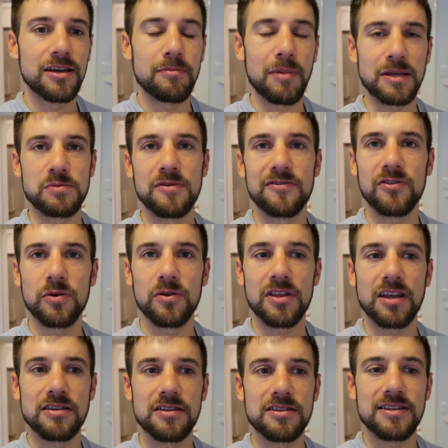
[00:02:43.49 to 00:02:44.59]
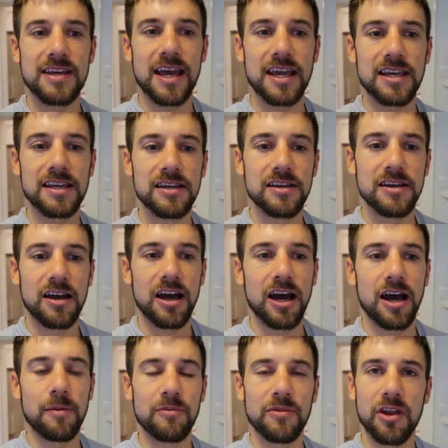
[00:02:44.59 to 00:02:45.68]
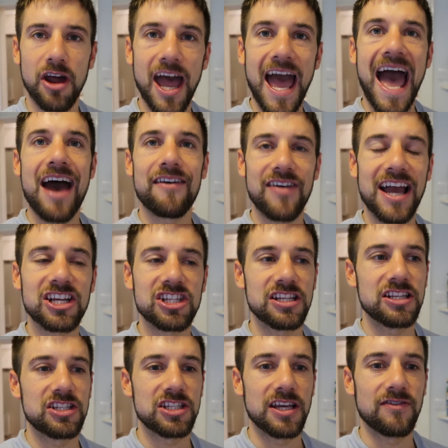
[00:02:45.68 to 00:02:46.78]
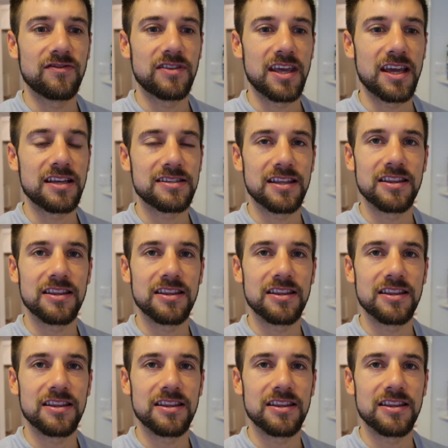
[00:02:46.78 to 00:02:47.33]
makes me feel at the end of the day Um, that I have actually achieved things,